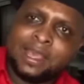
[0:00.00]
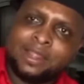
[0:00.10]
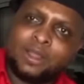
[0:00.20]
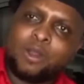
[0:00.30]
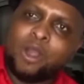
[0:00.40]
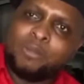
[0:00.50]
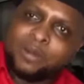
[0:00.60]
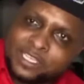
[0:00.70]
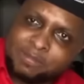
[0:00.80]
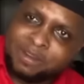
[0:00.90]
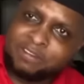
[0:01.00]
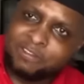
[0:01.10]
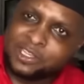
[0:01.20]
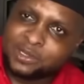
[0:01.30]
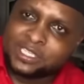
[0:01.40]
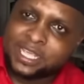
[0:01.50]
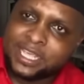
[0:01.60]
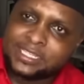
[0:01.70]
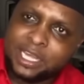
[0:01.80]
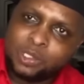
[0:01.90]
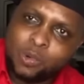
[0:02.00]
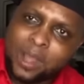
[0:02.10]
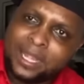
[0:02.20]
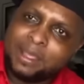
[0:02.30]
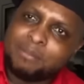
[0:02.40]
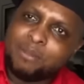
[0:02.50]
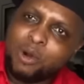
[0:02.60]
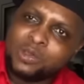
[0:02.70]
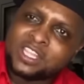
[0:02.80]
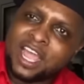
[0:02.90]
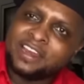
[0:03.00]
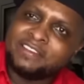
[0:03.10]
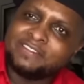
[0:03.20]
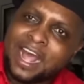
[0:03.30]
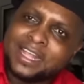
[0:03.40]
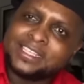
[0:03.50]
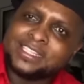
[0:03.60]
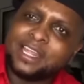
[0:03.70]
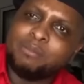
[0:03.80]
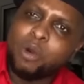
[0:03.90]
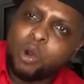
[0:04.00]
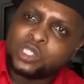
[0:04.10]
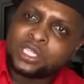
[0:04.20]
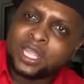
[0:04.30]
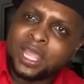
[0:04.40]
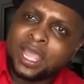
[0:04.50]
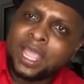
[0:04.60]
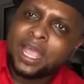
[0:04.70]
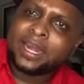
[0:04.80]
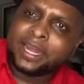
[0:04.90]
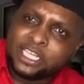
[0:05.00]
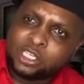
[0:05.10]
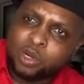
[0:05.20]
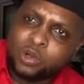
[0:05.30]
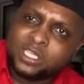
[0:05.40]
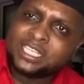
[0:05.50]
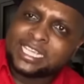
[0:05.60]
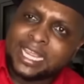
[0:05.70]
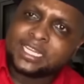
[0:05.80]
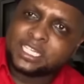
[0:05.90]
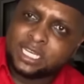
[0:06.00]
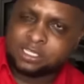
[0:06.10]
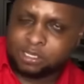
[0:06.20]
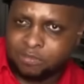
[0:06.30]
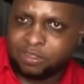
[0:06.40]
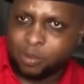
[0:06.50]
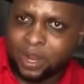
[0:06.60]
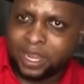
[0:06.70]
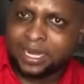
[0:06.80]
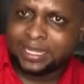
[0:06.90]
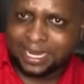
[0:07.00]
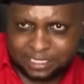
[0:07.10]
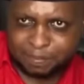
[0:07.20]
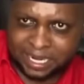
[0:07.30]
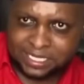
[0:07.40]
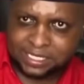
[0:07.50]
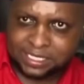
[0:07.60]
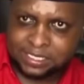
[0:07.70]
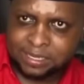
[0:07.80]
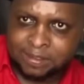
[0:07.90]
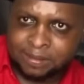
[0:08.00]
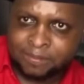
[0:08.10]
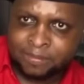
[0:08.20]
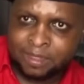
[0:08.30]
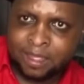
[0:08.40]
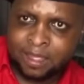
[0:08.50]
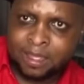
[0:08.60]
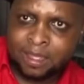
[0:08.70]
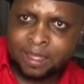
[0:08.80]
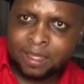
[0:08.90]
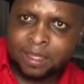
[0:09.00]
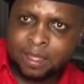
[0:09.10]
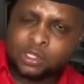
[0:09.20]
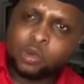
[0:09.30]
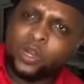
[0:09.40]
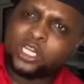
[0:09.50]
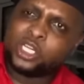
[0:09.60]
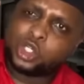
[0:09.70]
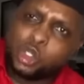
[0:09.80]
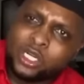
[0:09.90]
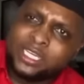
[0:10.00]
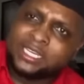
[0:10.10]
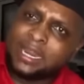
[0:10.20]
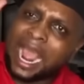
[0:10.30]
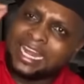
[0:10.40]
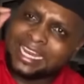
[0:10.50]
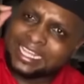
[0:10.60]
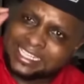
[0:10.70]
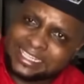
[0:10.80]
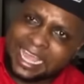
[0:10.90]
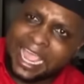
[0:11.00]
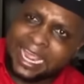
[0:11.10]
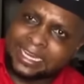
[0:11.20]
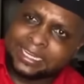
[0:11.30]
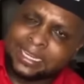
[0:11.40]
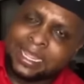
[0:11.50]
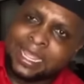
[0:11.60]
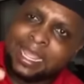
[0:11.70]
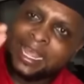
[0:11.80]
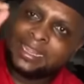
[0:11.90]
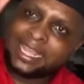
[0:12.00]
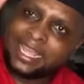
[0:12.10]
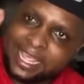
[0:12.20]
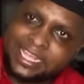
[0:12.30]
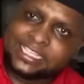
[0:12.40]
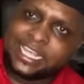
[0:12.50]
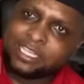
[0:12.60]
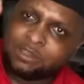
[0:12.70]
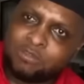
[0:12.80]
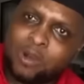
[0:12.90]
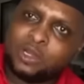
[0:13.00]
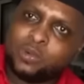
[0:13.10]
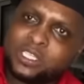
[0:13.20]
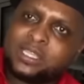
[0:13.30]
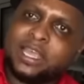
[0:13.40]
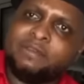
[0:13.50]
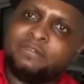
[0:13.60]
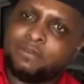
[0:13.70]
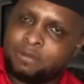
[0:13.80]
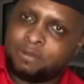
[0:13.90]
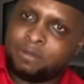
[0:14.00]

The Communist Manifesto says that we are the most advanced and most resolute sections of the working class parties. So we should understand the essence of what we stand for